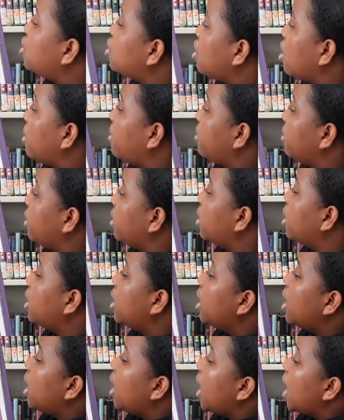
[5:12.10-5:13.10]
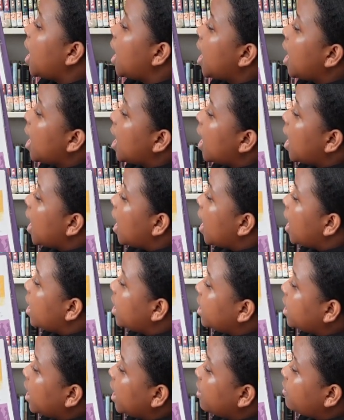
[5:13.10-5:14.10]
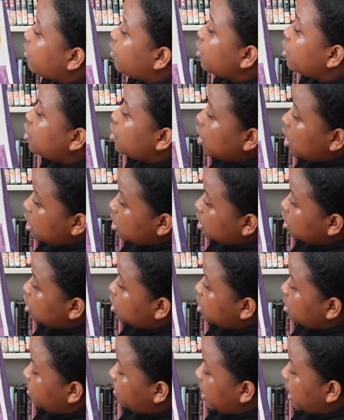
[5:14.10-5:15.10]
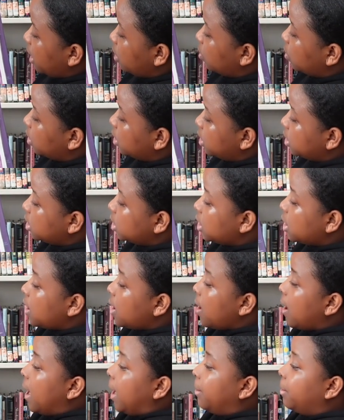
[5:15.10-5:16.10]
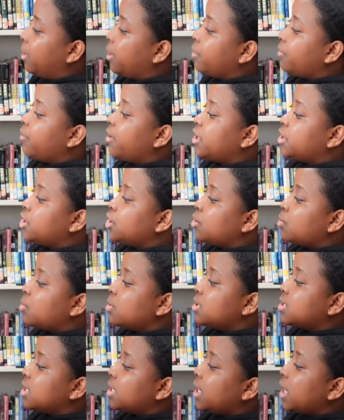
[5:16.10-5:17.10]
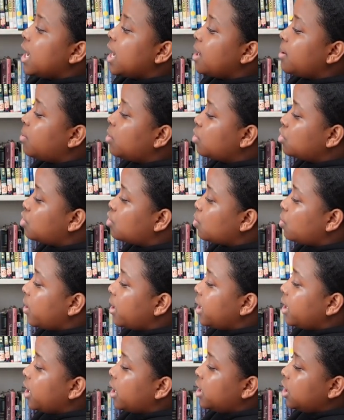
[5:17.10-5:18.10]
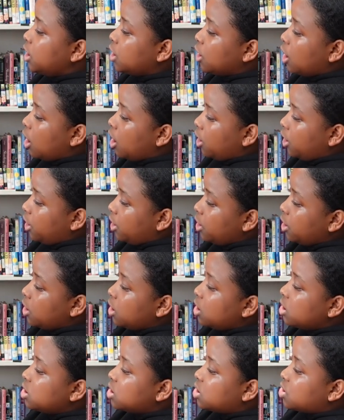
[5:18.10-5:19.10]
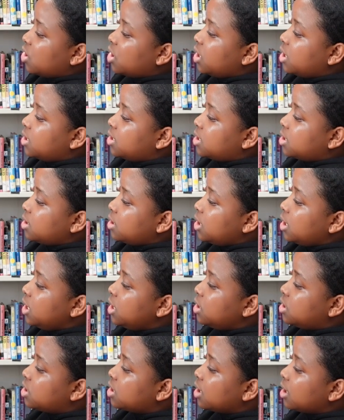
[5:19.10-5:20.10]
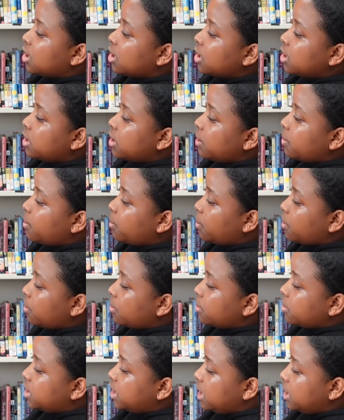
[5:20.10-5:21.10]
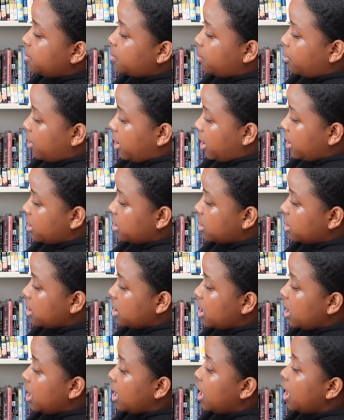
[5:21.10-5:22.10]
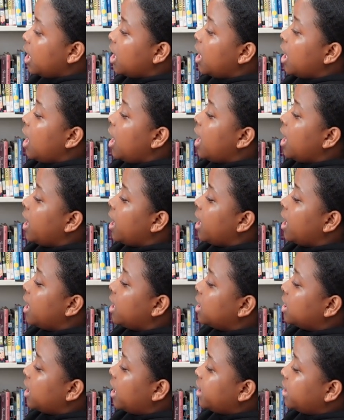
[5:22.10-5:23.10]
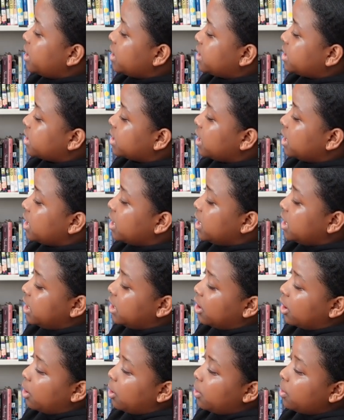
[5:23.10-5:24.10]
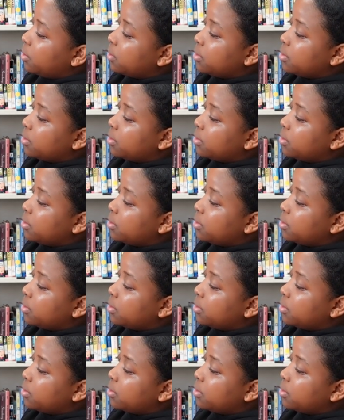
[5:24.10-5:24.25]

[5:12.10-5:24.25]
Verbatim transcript: shopper and gave her a dollar to buy one. But Richard wasn't able to wait any longer, so he, he took a dip, deep breath and let the slinky go.